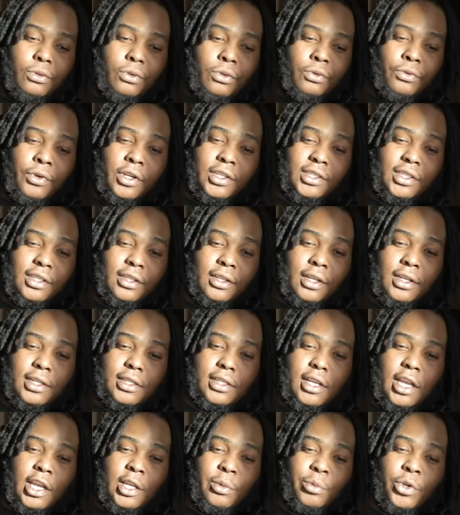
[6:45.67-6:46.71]
you racing
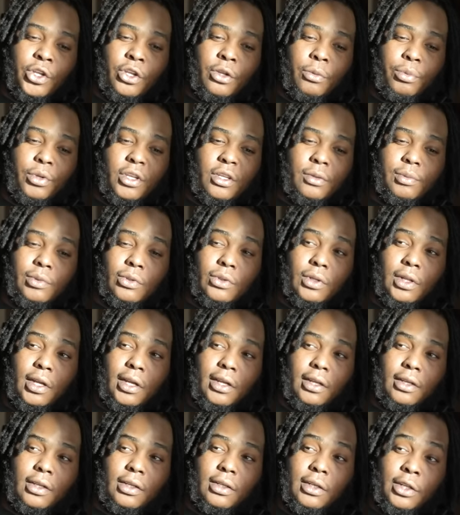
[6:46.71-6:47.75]
against eight million people,
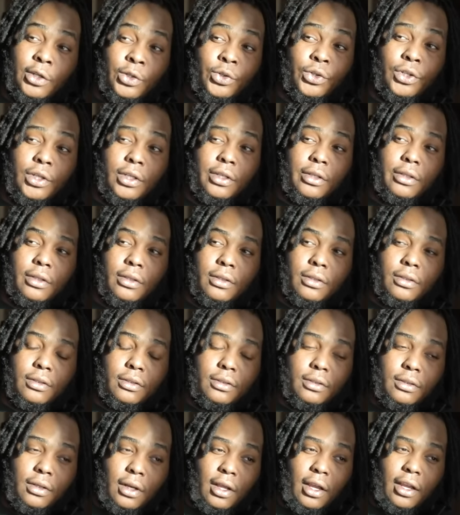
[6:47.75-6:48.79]
like yeah. literally
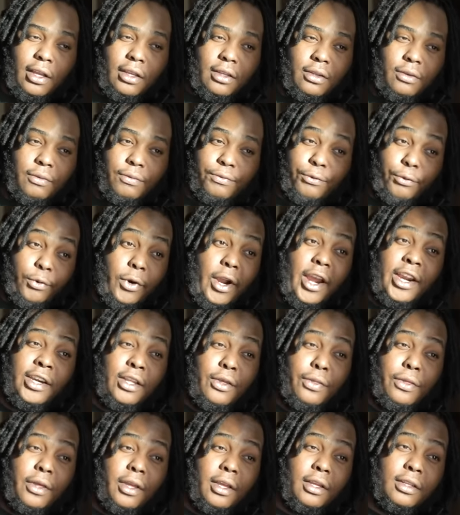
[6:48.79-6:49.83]
like for
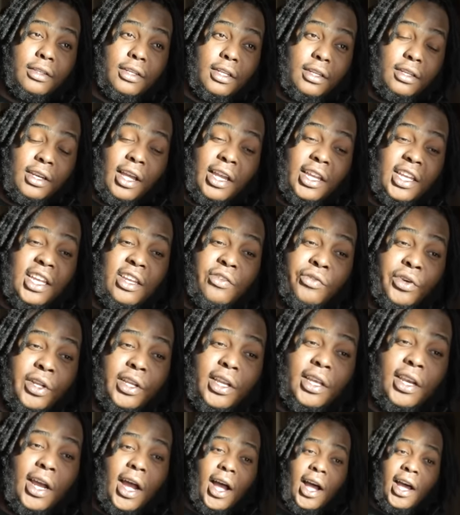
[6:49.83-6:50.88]
anything, like even to
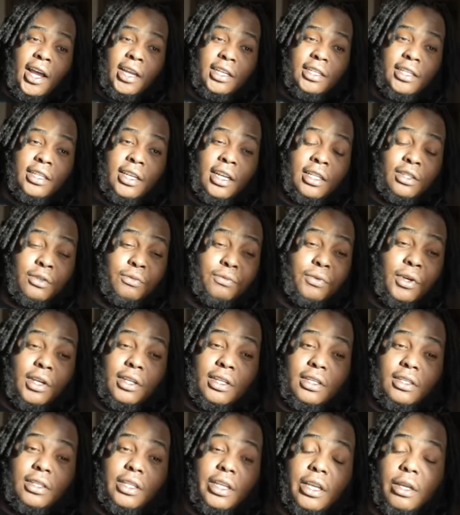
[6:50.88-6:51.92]
get an ID at the
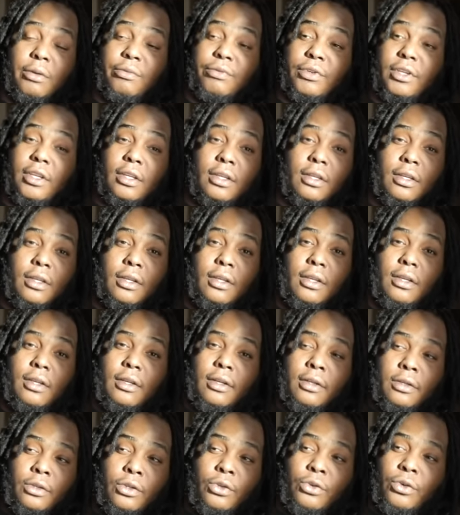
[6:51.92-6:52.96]
fucking DMV,
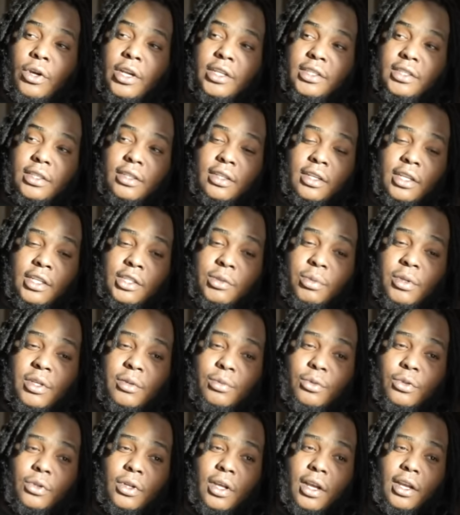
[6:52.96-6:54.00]
you racing against
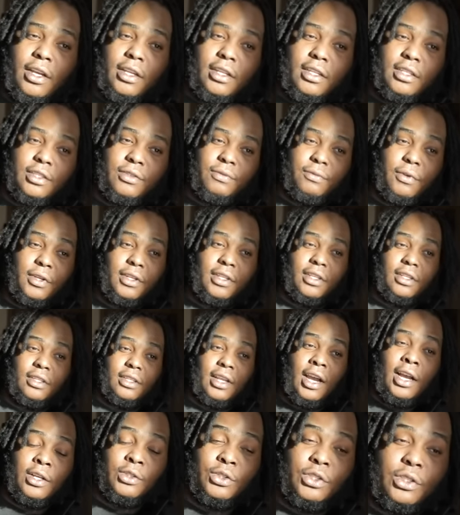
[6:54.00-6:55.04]
people. Like it's fucking
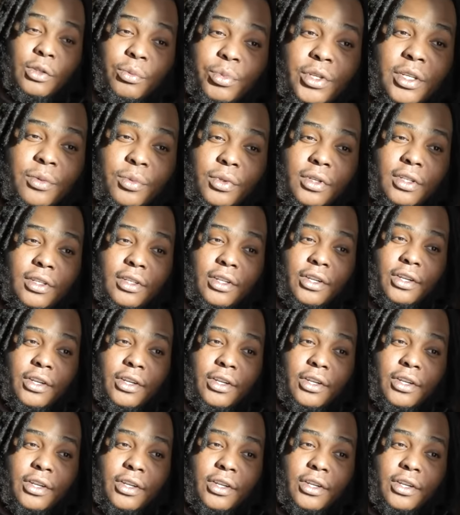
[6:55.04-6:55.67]
thousands of people in